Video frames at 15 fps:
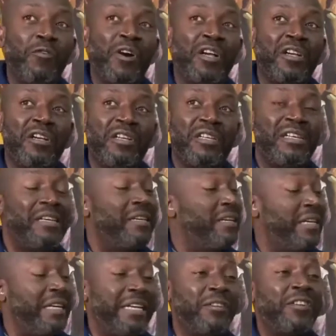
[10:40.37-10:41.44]
of work.
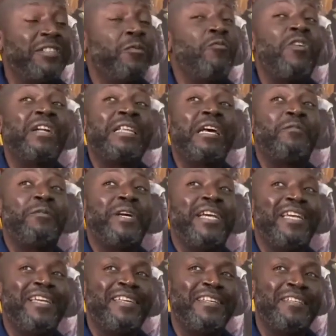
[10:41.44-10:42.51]
It doesn't work that
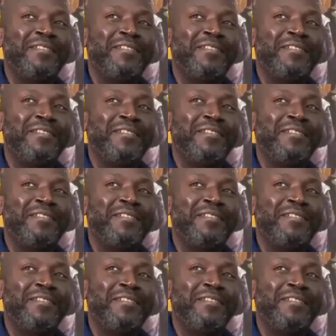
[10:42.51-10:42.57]
way.